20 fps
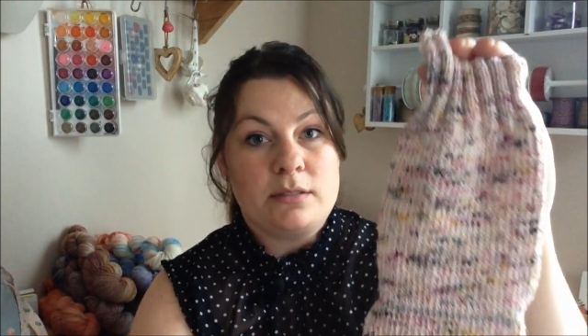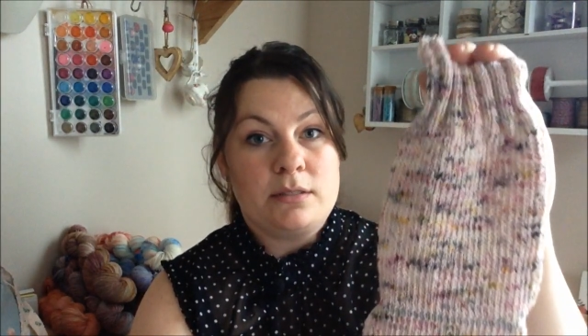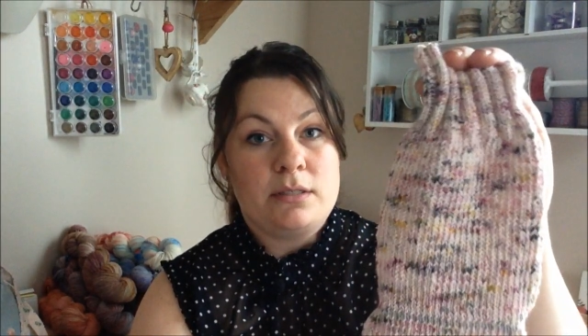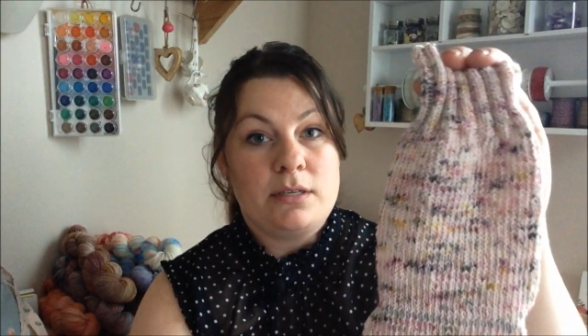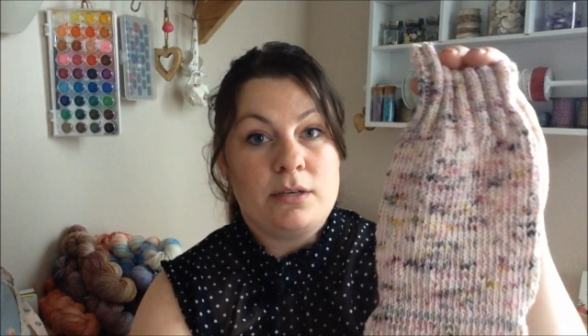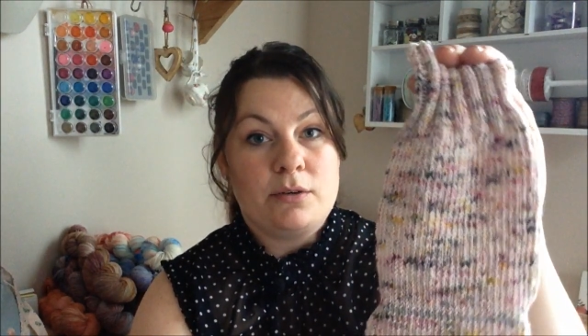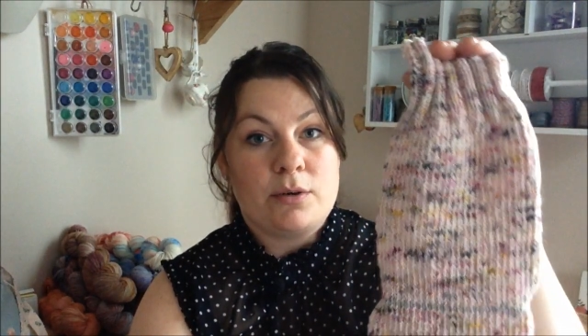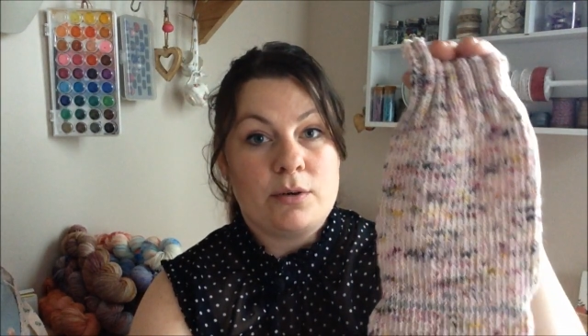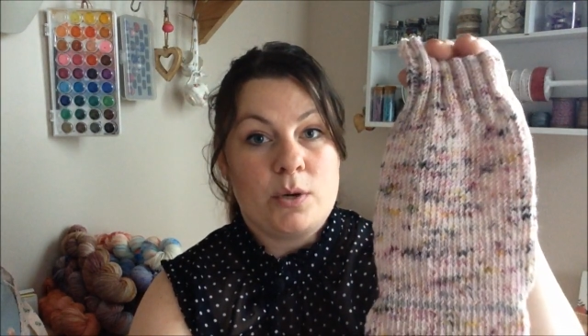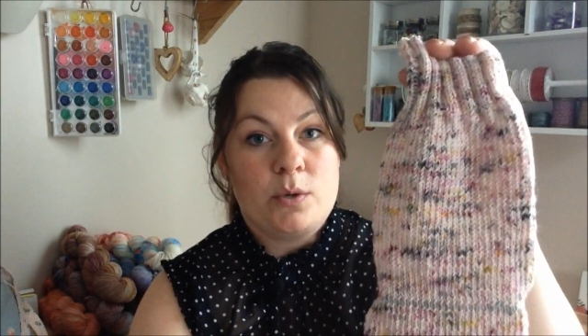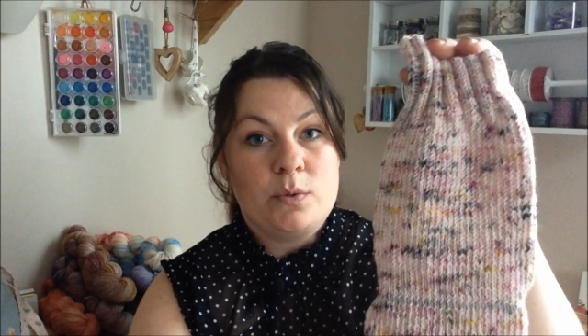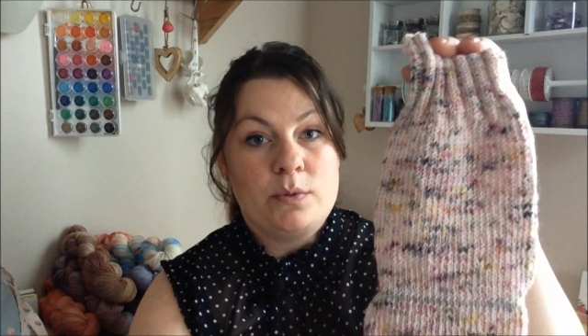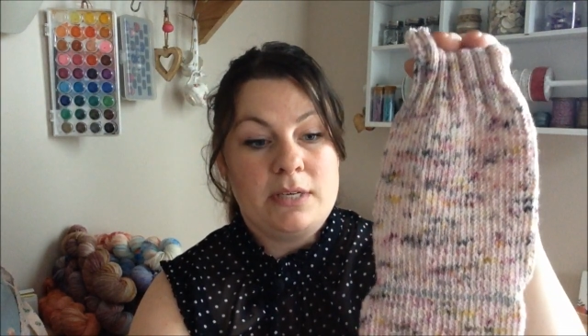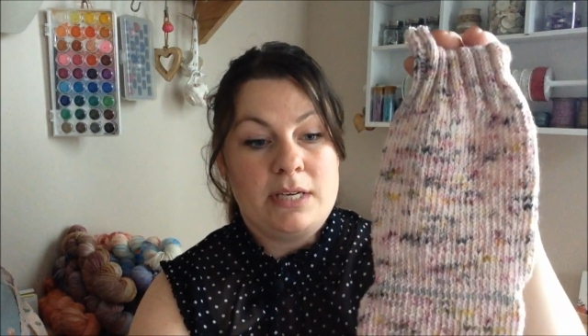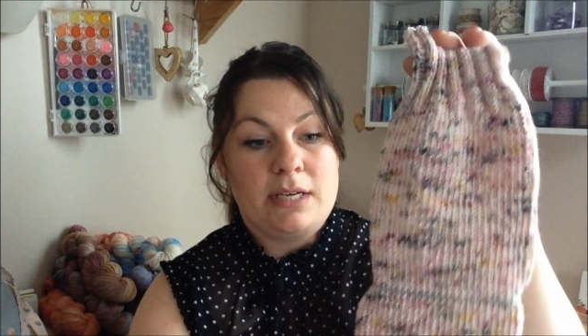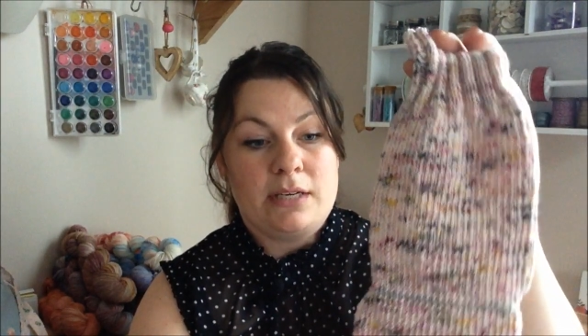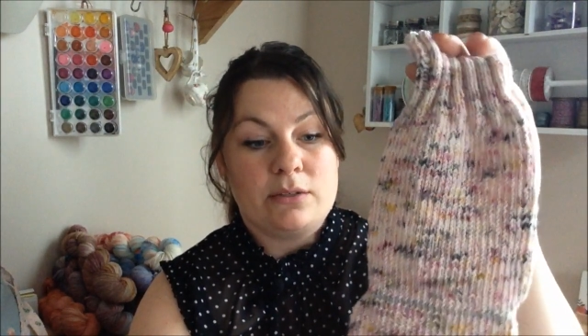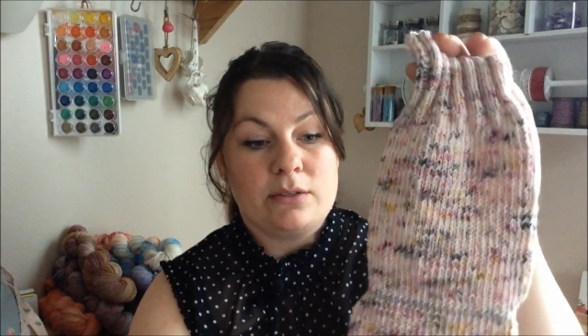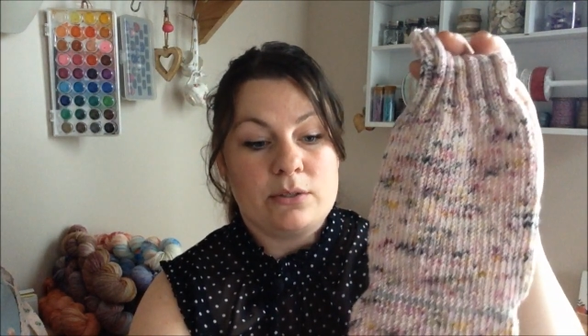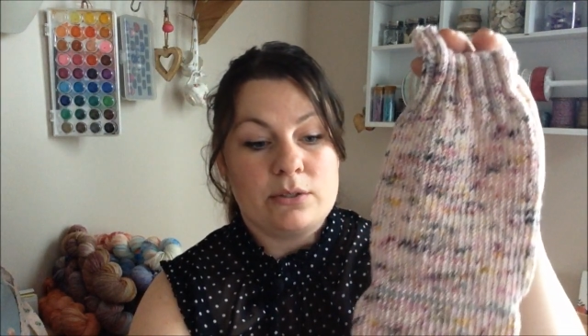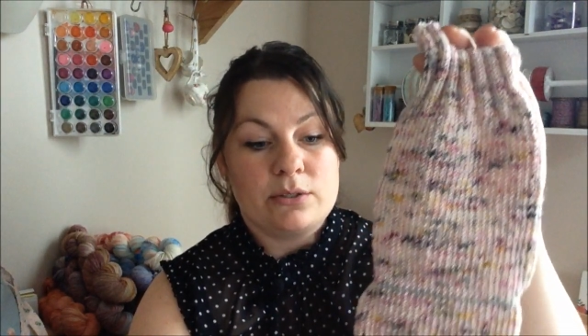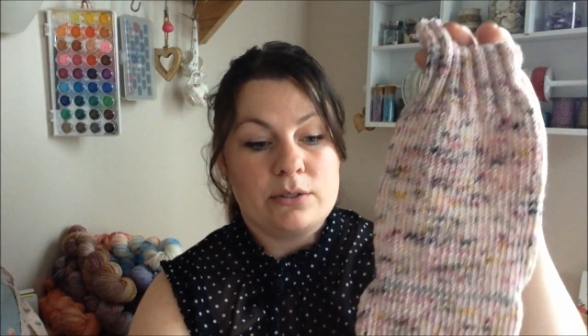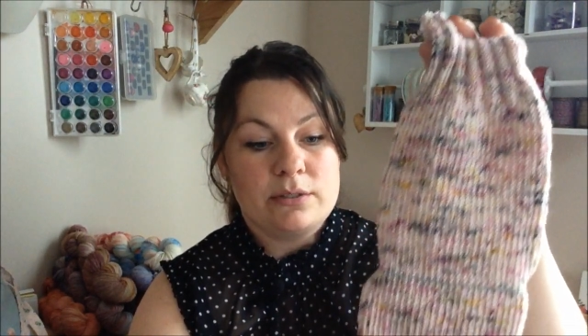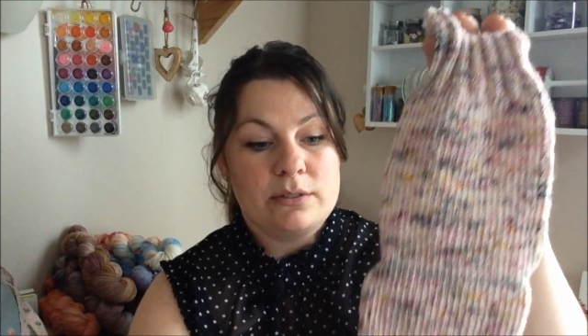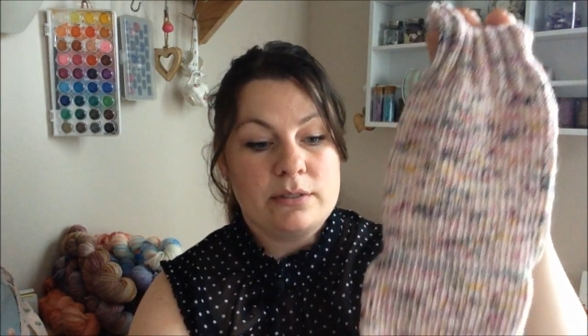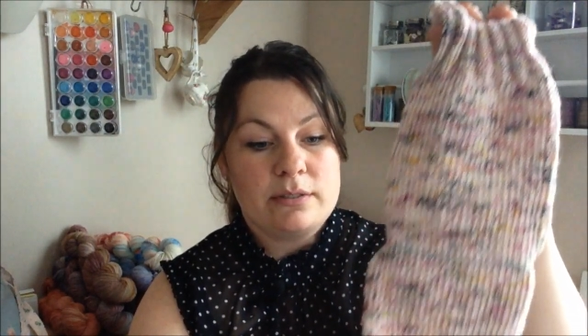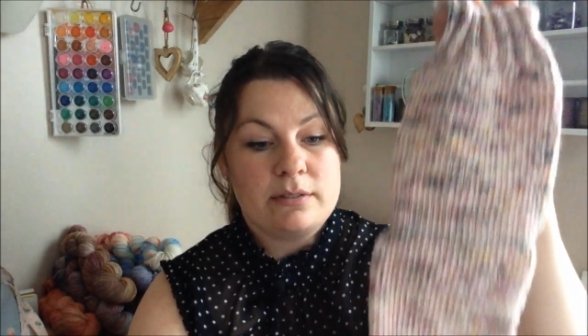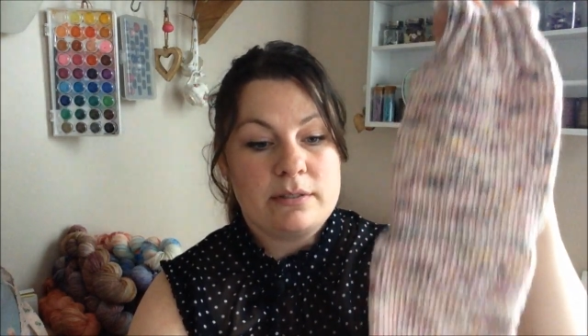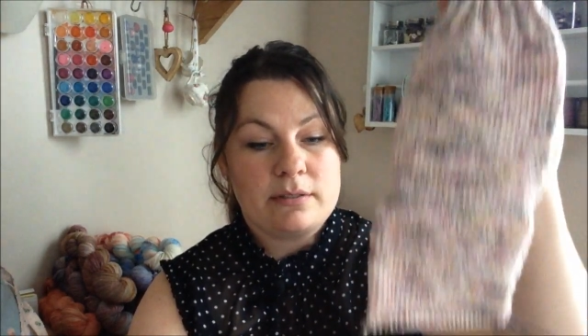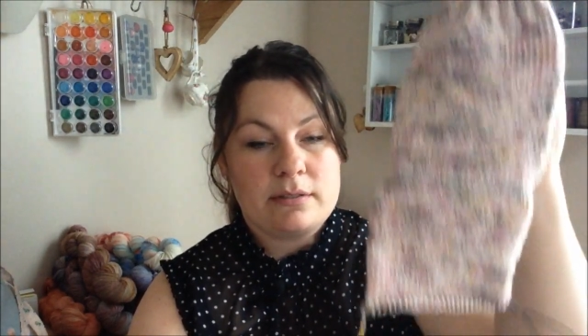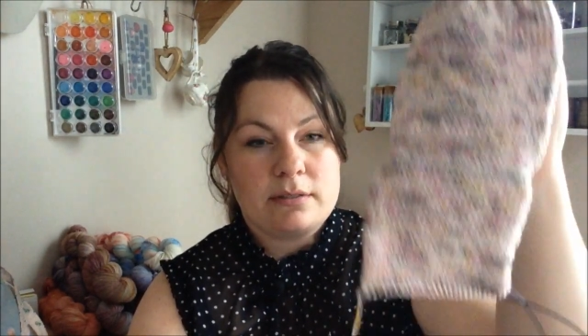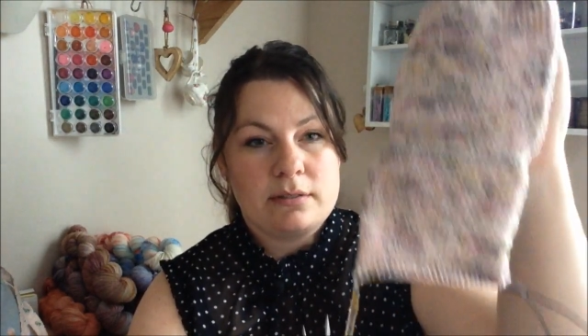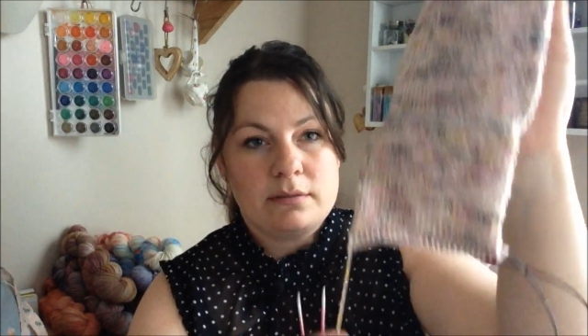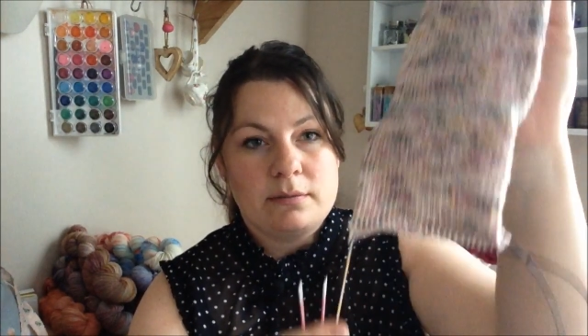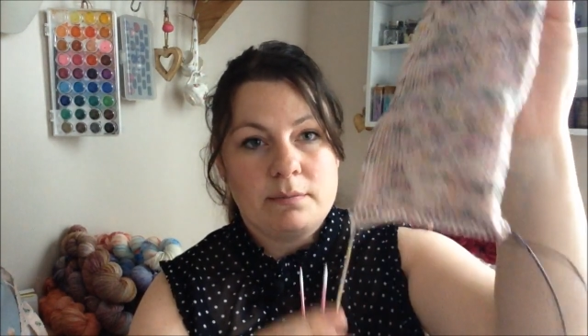0 needles,